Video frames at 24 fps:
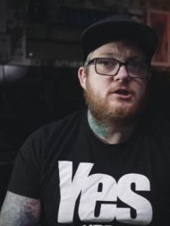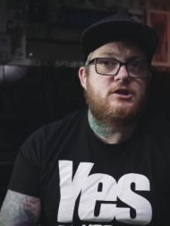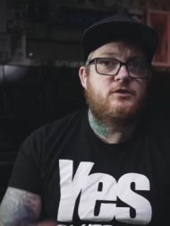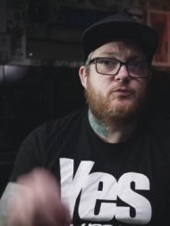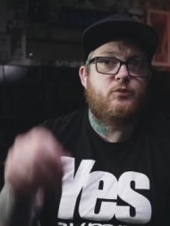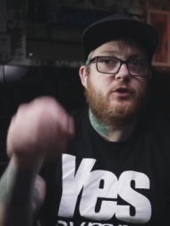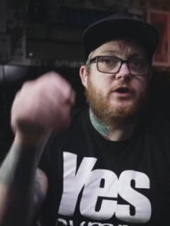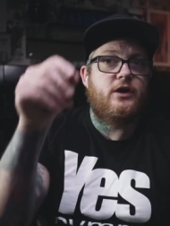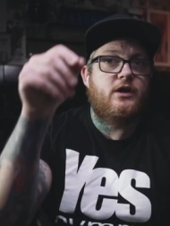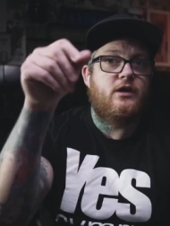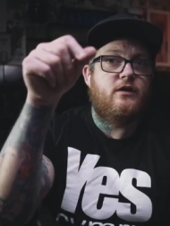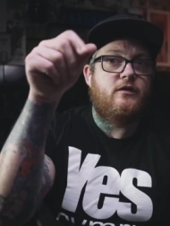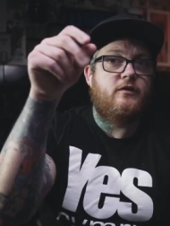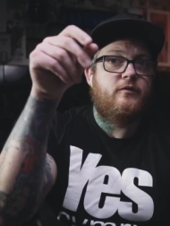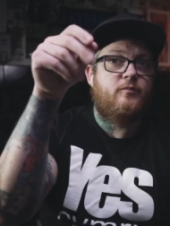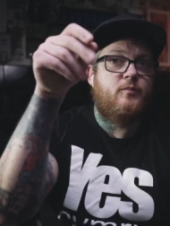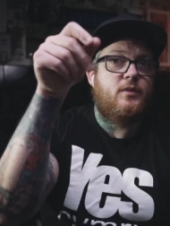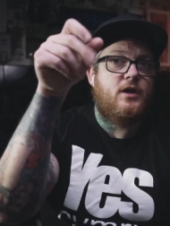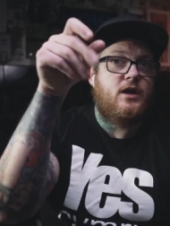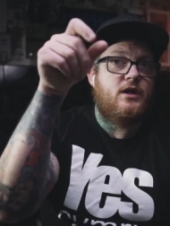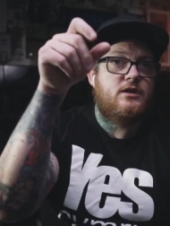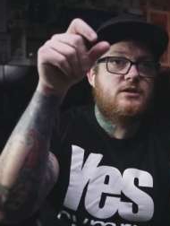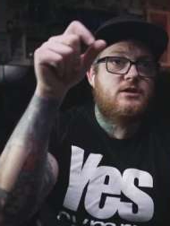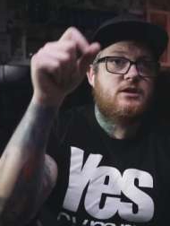Sprinkle of
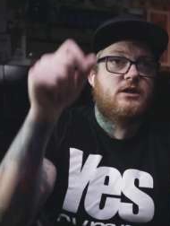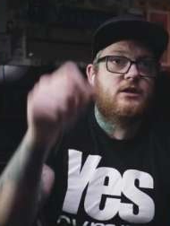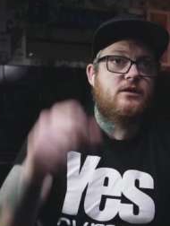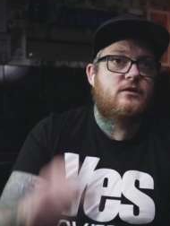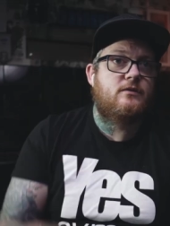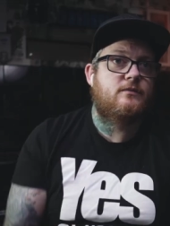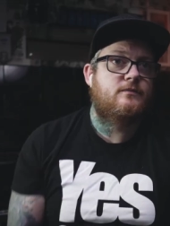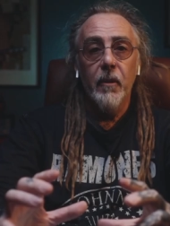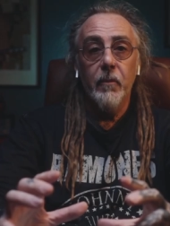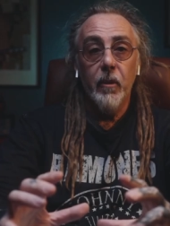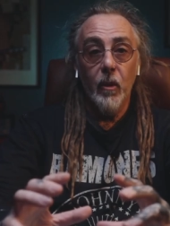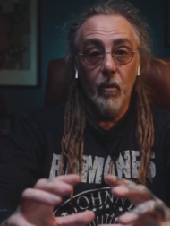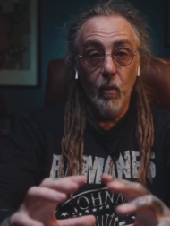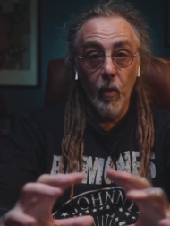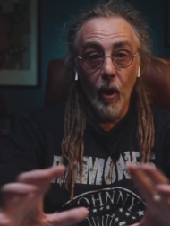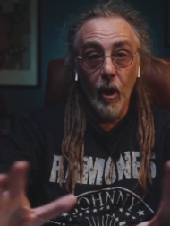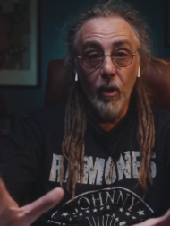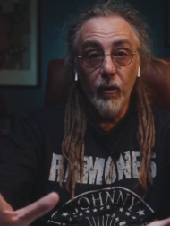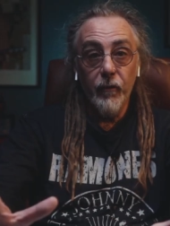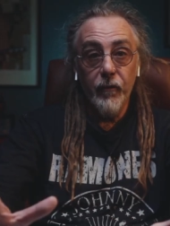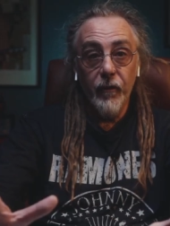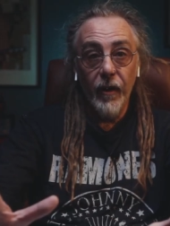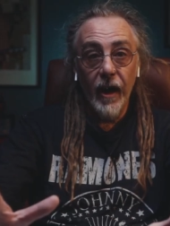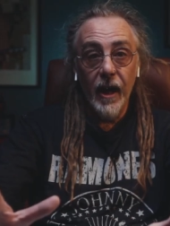magic. But
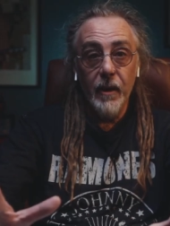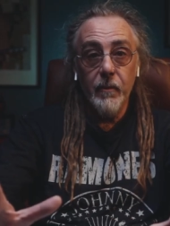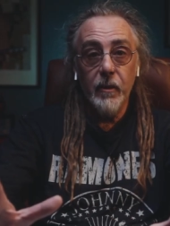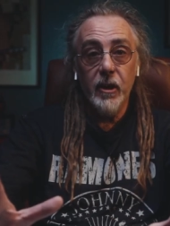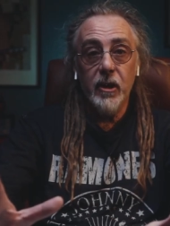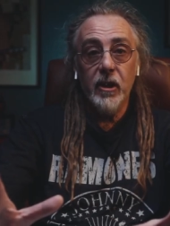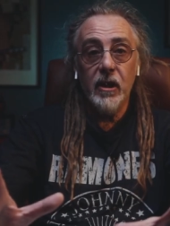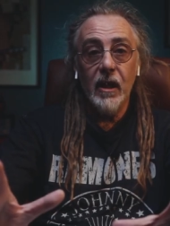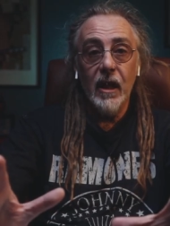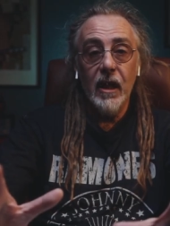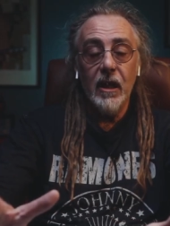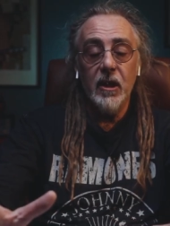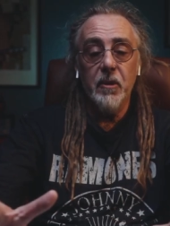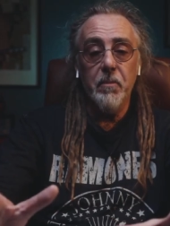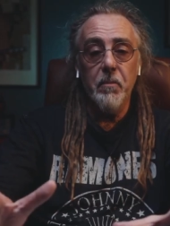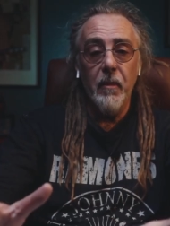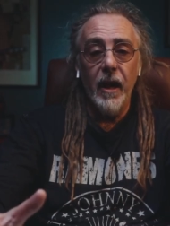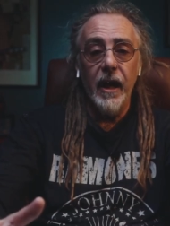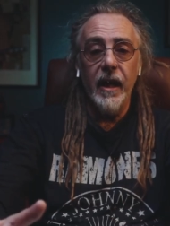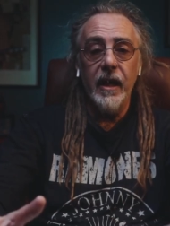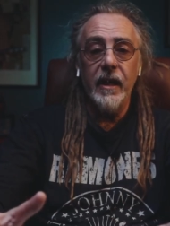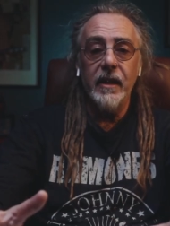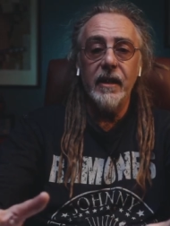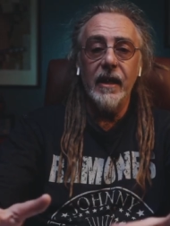World Famous is
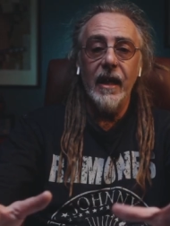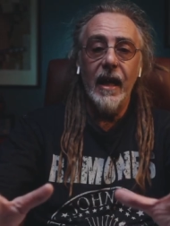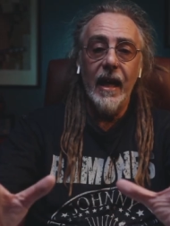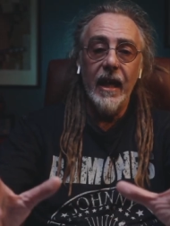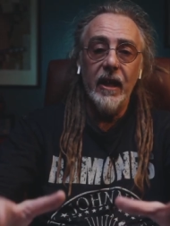made